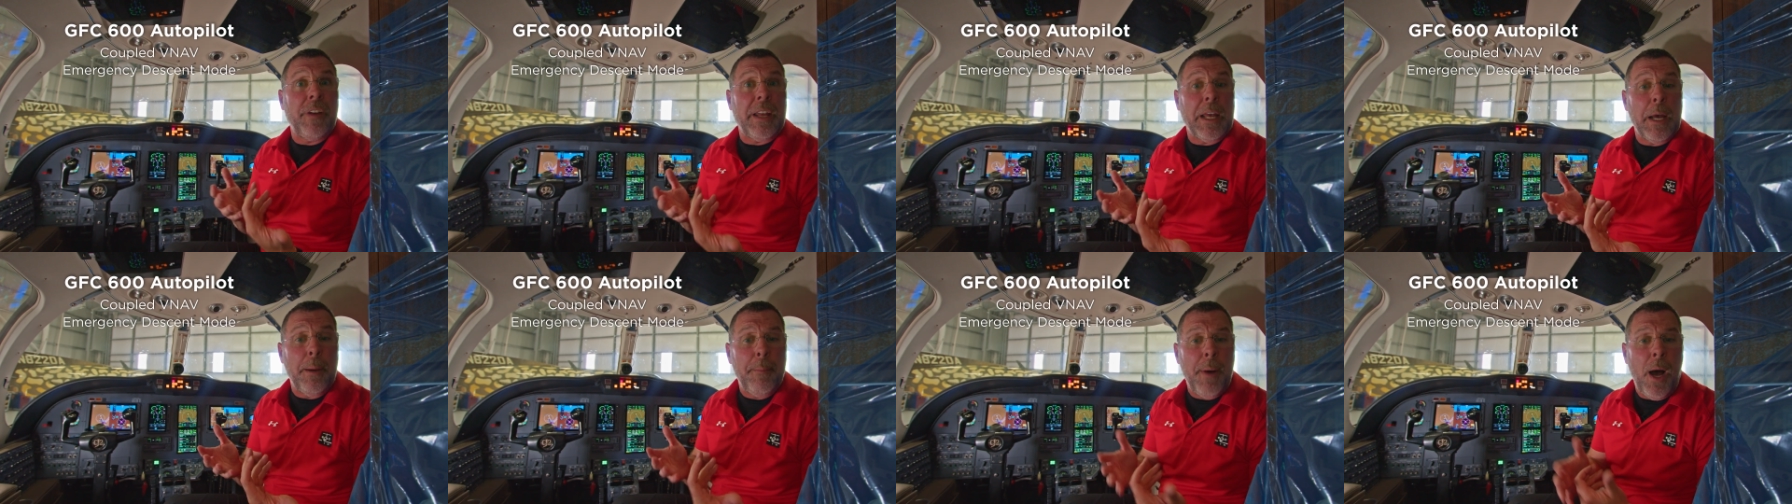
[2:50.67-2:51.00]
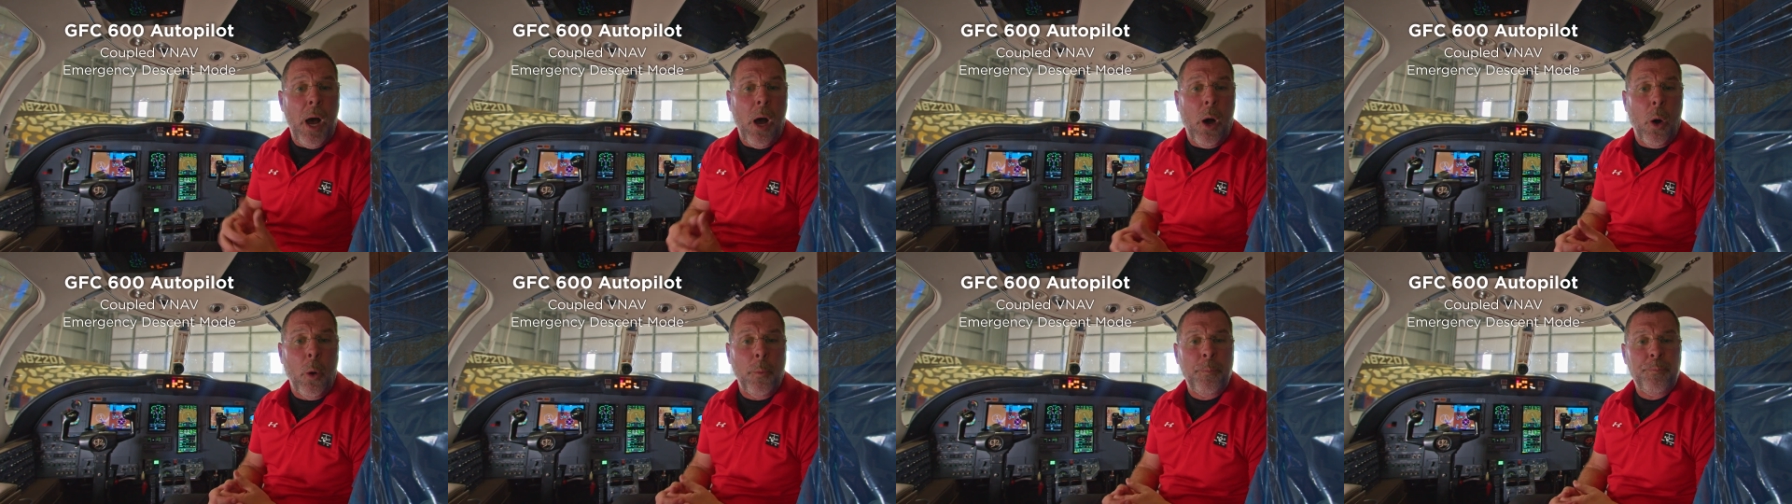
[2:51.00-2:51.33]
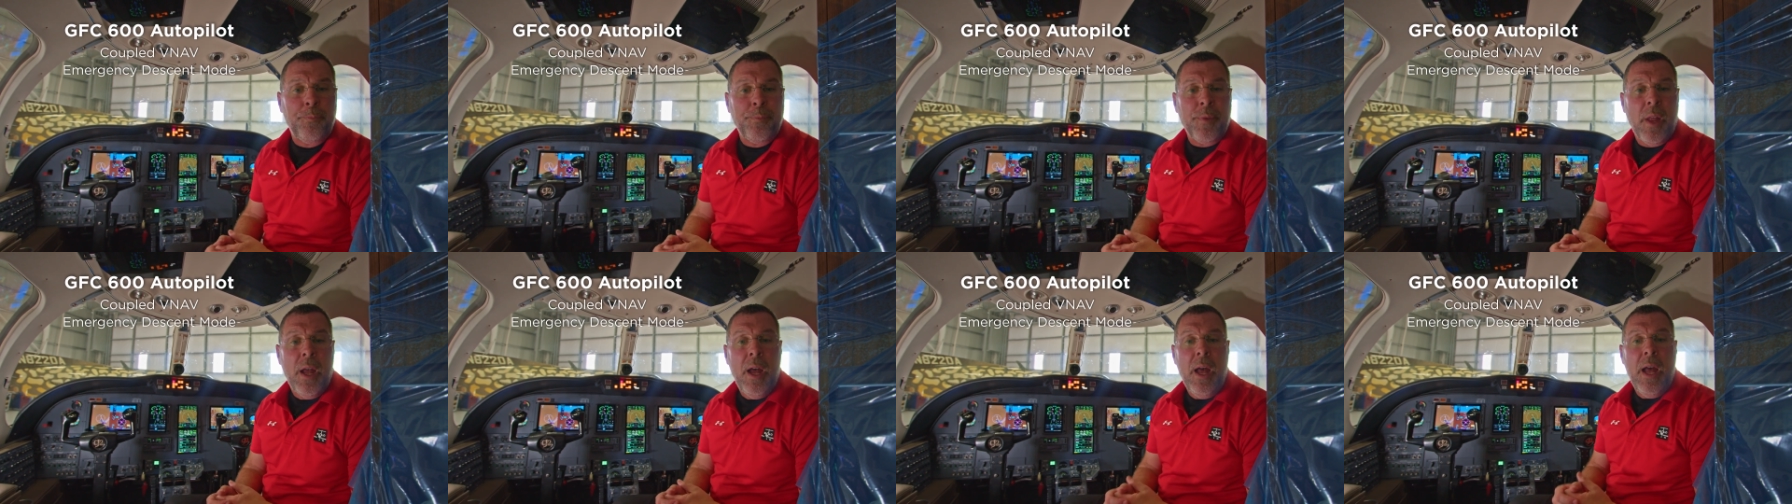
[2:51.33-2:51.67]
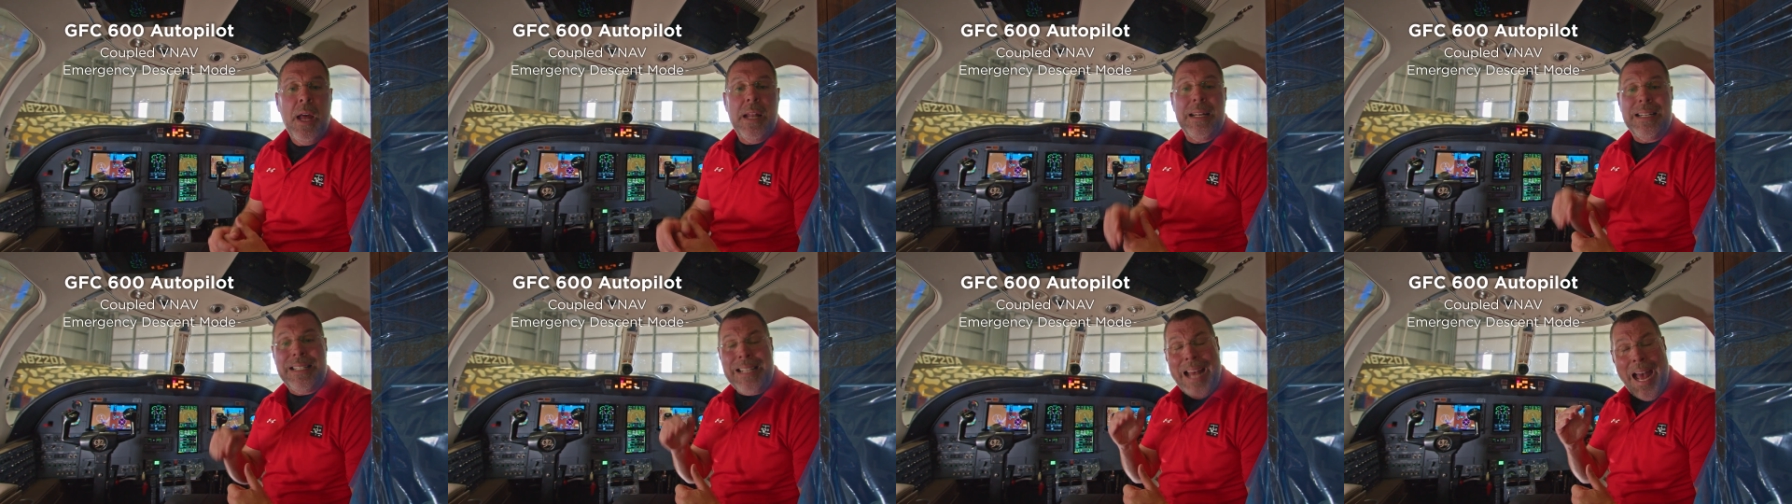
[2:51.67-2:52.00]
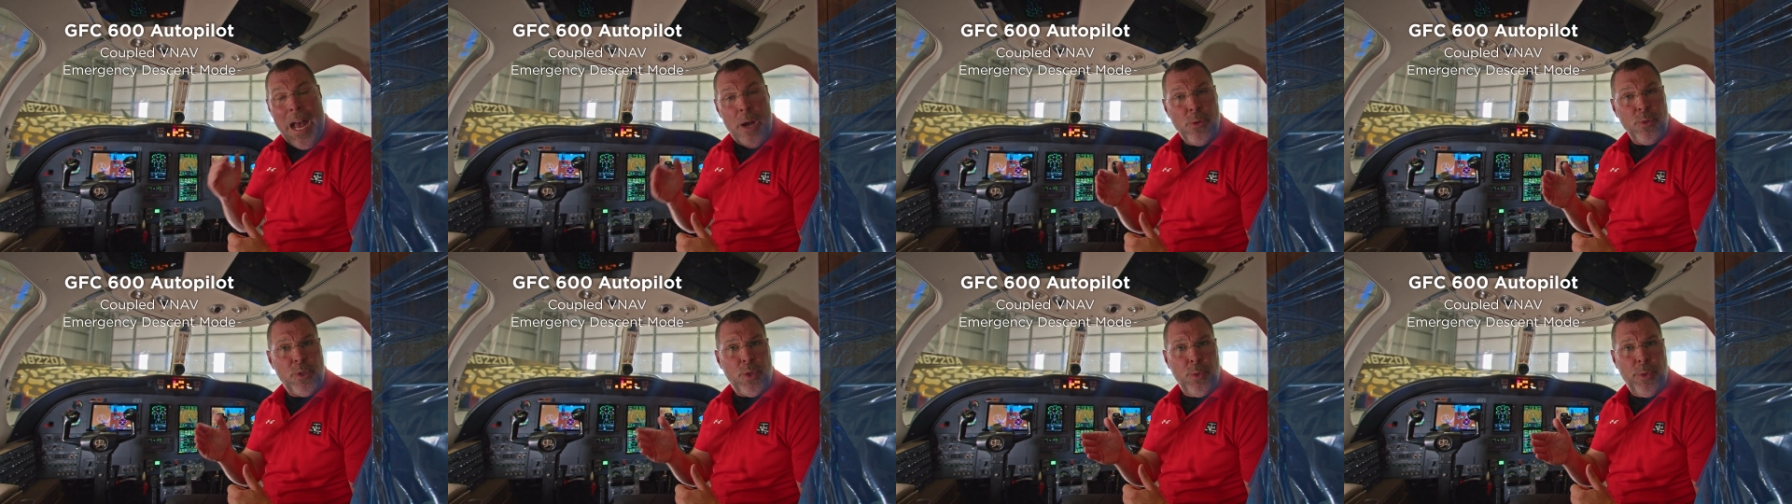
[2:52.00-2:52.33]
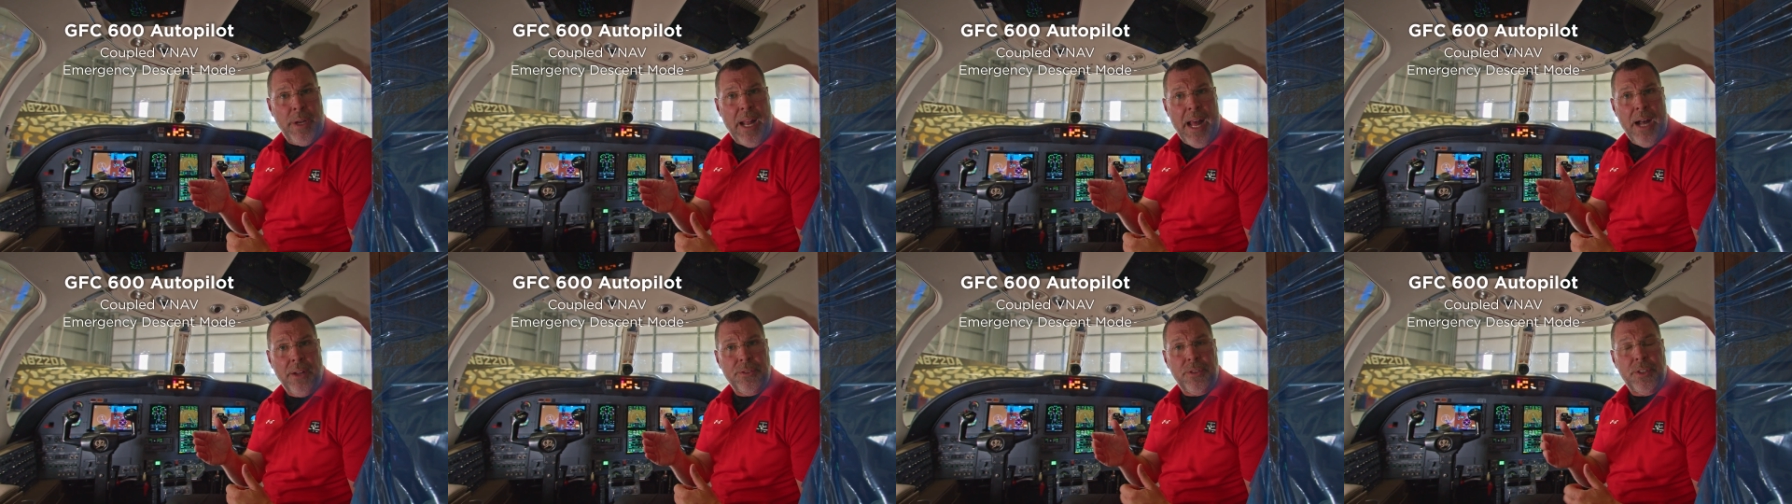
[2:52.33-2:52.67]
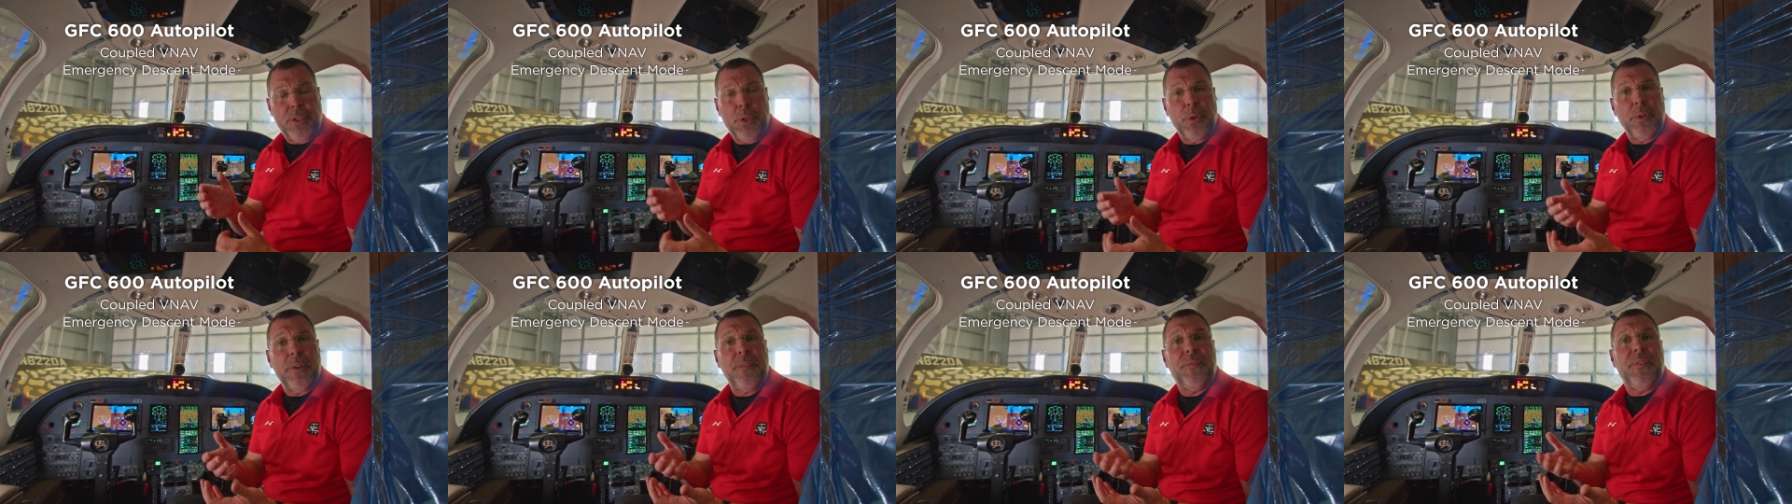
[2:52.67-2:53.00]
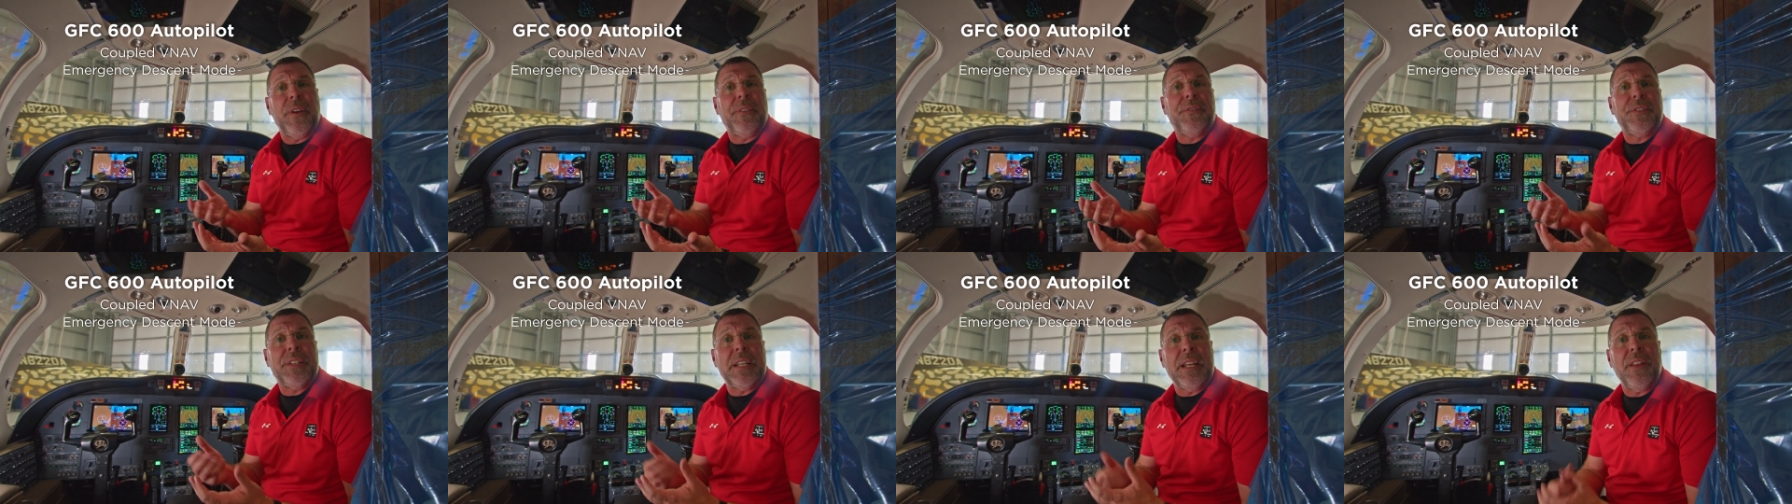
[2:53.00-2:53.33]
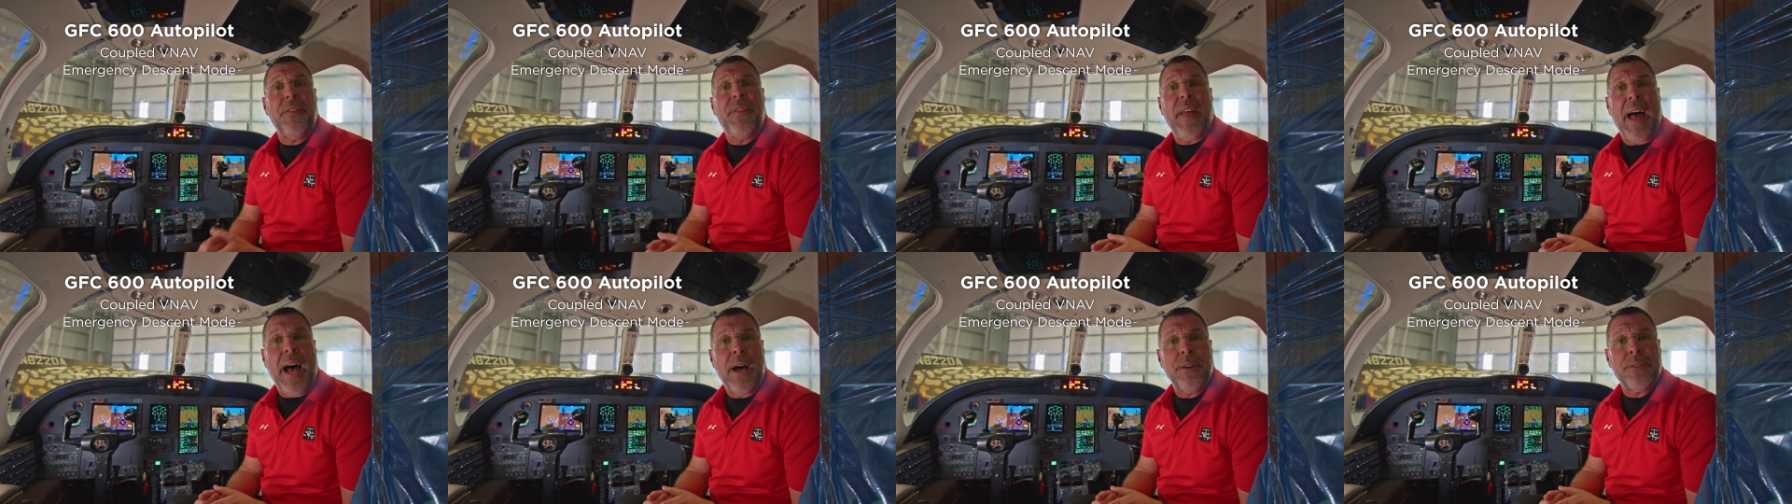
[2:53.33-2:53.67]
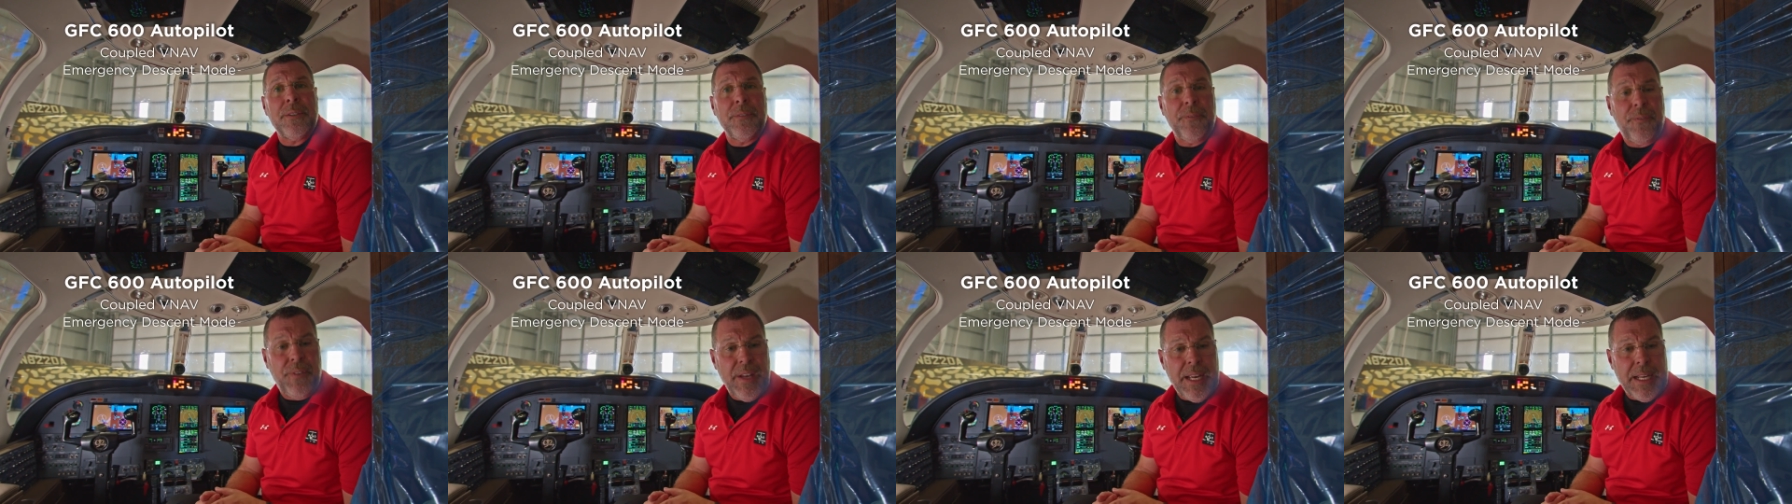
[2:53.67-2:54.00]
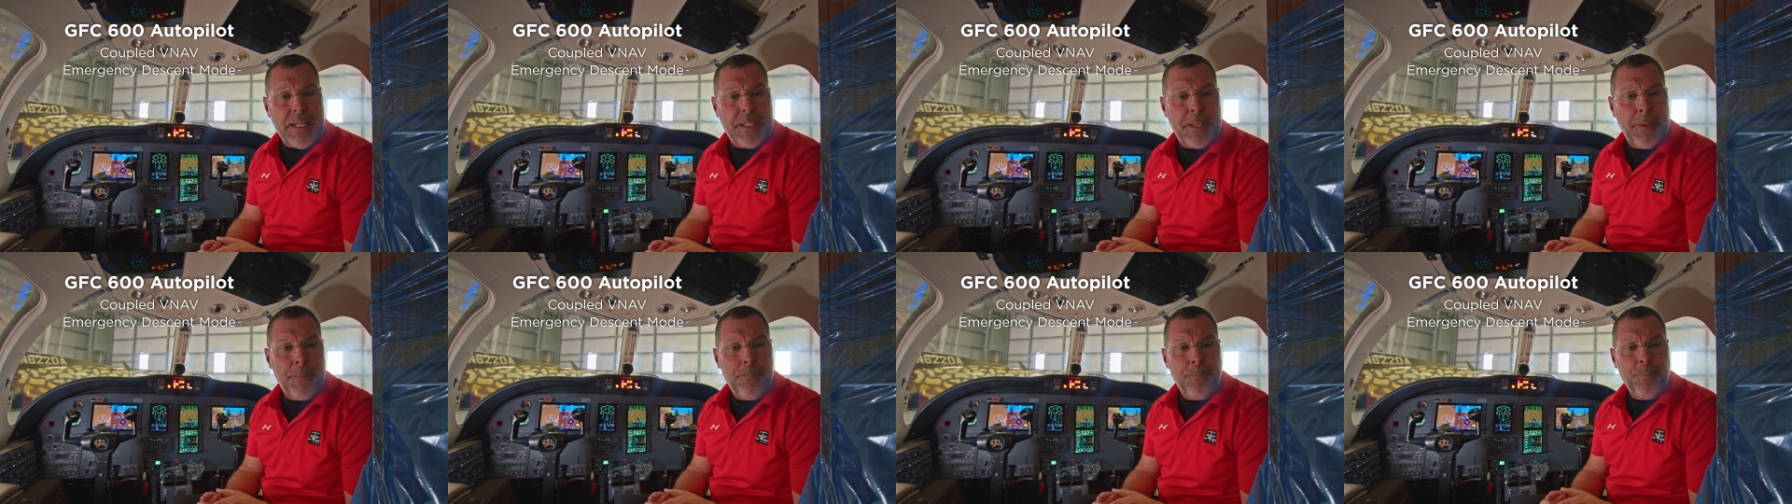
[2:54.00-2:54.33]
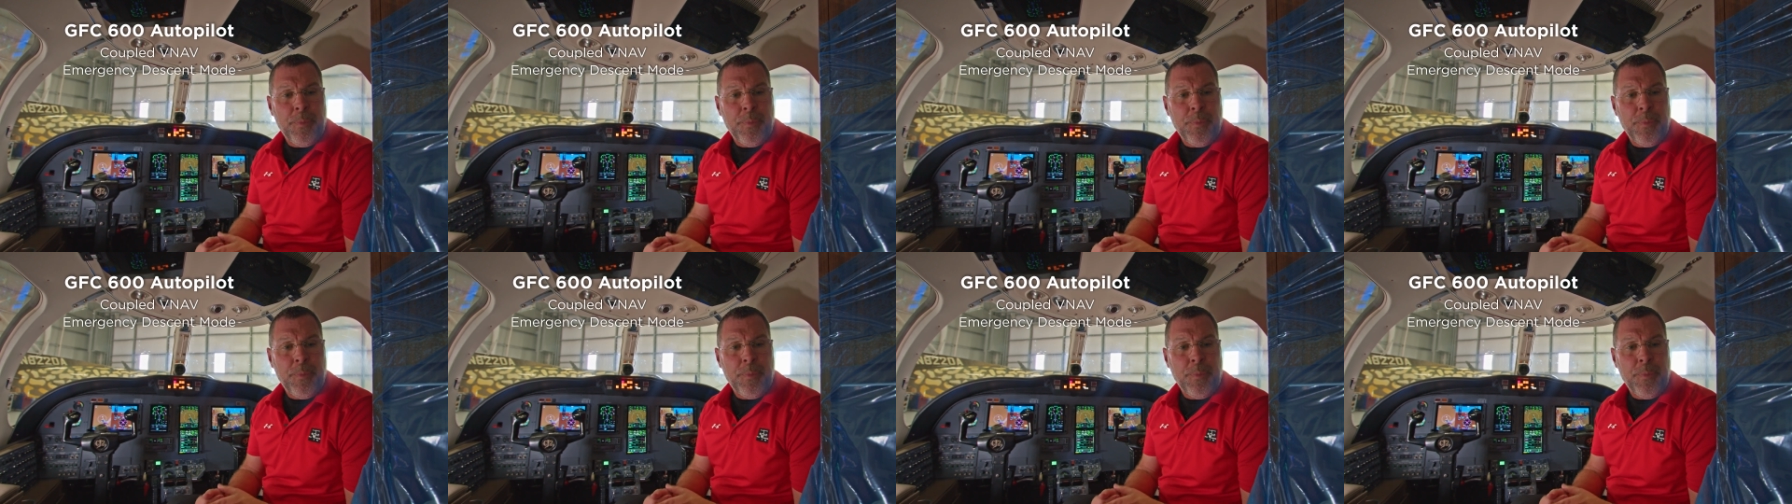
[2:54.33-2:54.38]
VMO, down to an altitude of 15,000 feet.